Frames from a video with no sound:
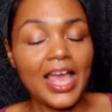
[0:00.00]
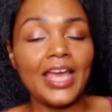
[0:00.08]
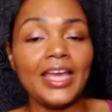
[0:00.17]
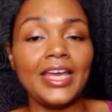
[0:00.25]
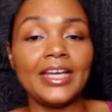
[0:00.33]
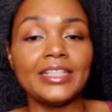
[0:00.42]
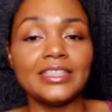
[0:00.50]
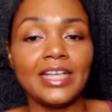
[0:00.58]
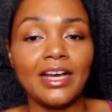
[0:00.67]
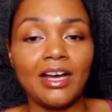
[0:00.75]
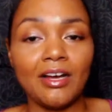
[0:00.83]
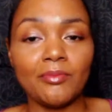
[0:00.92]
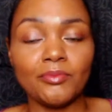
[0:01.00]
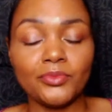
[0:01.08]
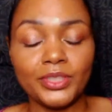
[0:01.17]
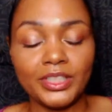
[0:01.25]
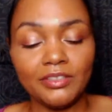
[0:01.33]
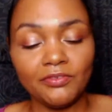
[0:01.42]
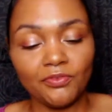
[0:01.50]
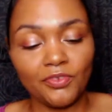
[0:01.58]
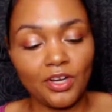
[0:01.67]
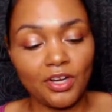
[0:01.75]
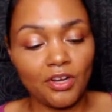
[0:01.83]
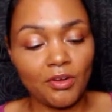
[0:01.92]
And read
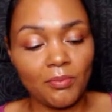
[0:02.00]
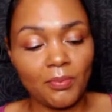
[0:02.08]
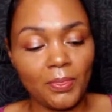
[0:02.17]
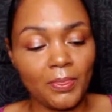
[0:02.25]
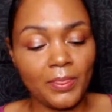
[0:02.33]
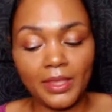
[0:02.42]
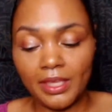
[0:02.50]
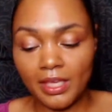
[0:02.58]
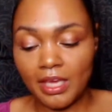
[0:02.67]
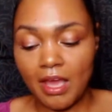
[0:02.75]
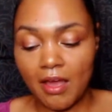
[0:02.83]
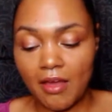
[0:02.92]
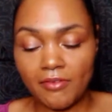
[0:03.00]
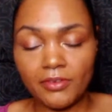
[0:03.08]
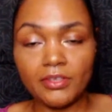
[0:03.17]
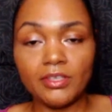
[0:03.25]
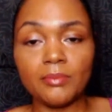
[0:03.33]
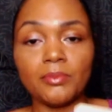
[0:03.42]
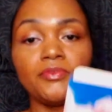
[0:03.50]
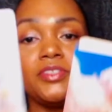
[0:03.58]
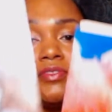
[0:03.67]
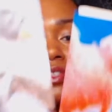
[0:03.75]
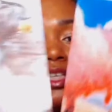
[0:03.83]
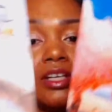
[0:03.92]
from the number
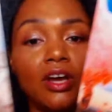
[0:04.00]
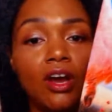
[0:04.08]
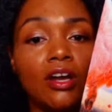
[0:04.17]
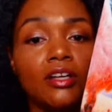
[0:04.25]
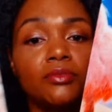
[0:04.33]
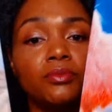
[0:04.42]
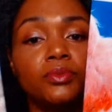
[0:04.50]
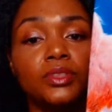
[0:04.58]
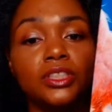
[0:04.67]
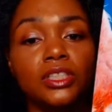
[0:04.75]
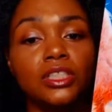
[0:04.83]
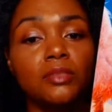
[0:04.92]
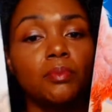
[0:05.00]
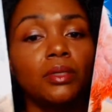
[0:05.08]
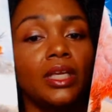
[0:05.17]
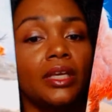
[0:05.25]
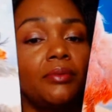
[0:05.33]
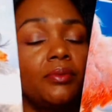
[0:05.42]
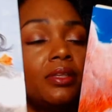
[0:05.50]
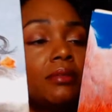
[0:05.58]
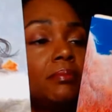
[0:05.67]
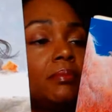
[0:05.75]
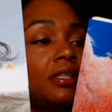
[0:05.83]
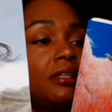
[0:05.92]
15 card, which is Play With
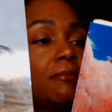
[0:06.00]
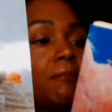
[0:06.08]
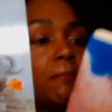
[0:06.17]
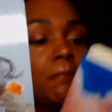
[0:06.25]
Me.